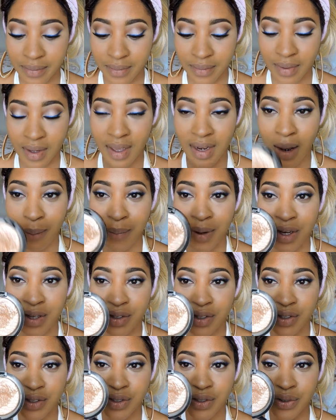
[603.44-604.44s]
and I'm
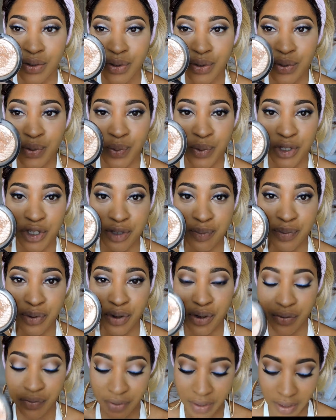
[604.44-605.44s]
gonna use Whisper
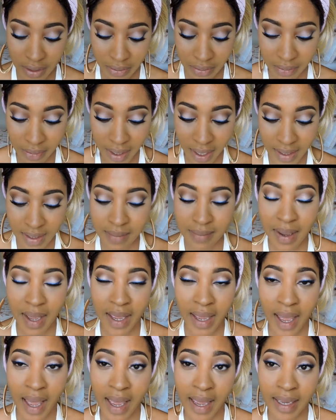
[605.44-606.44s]
of Guilt as my
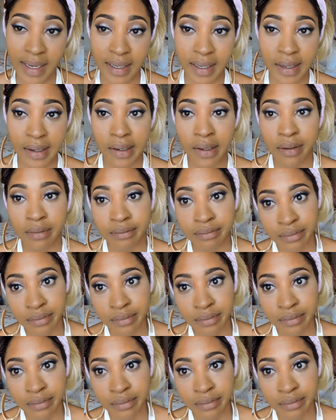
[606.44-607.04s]
highlight.